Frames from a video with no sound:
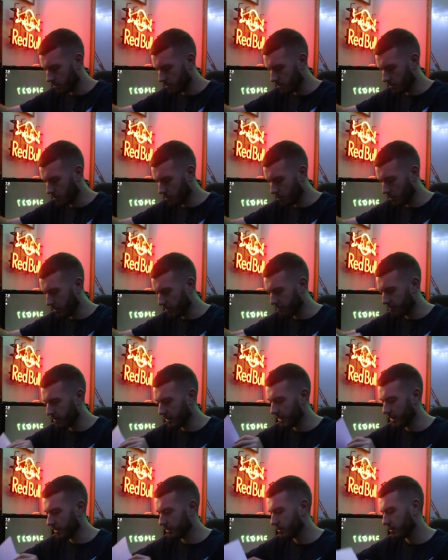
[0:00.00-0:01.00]
not worth, but
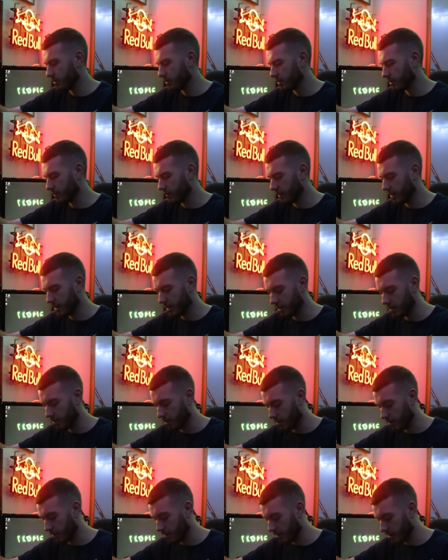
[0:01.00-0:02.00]
there's something in a
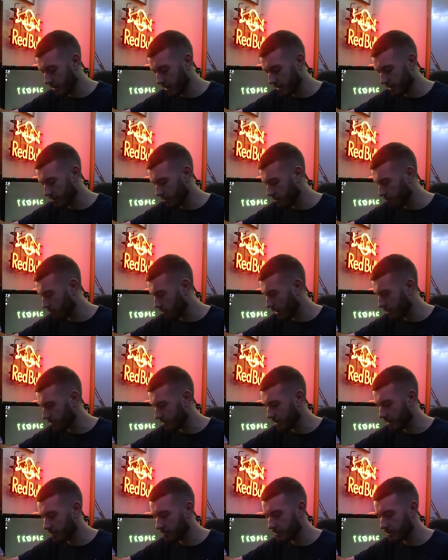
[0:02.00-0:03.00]
note and something wrapped
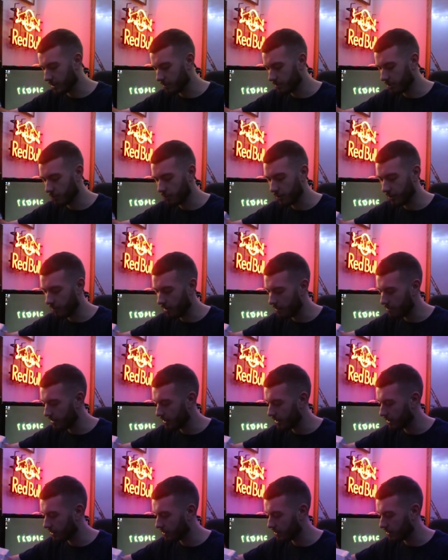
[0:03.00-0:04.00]
up. So I'm gonna rewrap
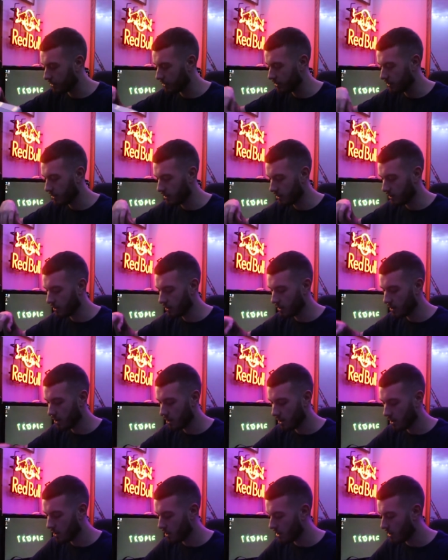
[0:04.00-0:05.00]
this,
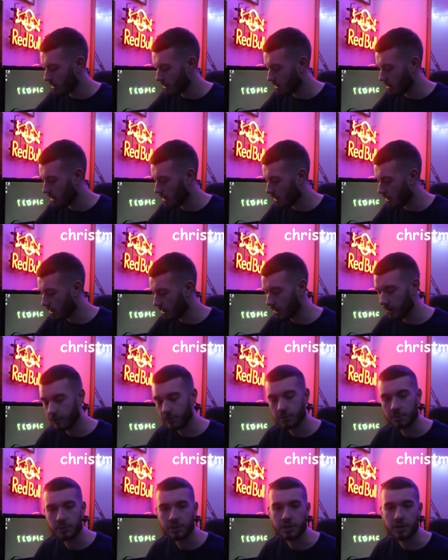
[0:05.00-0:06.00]
then give
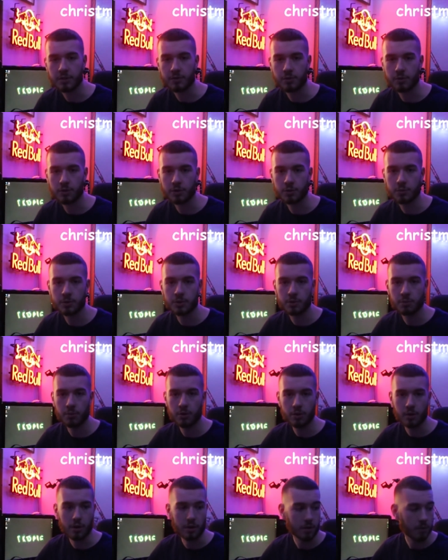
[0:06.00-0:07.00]
it to my sister for Christmas
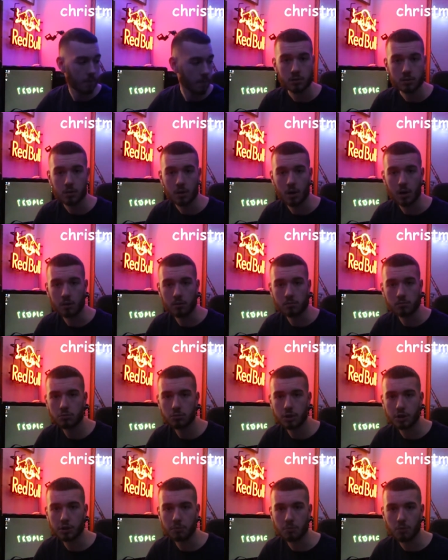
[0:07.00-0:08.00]
tomorrow. So
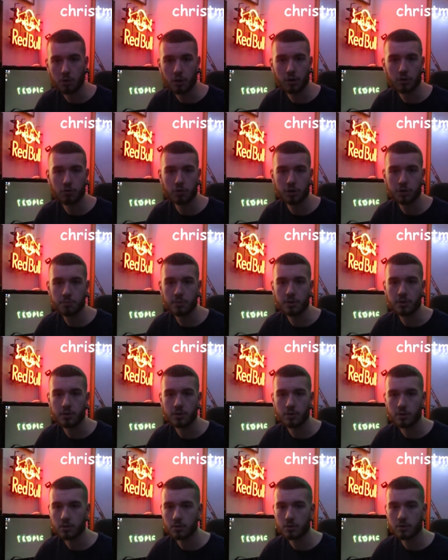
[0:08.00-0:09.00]
see you tomorrow at
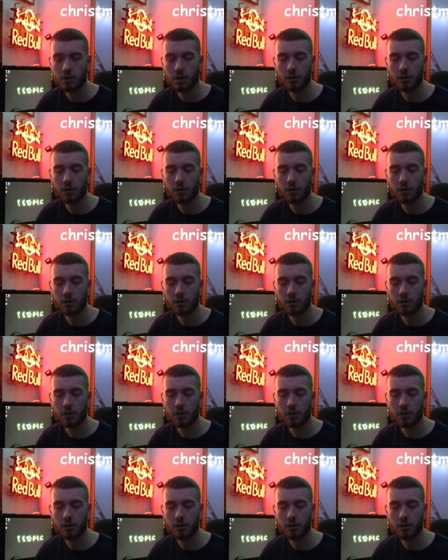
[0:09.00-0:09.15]
Christmas. It's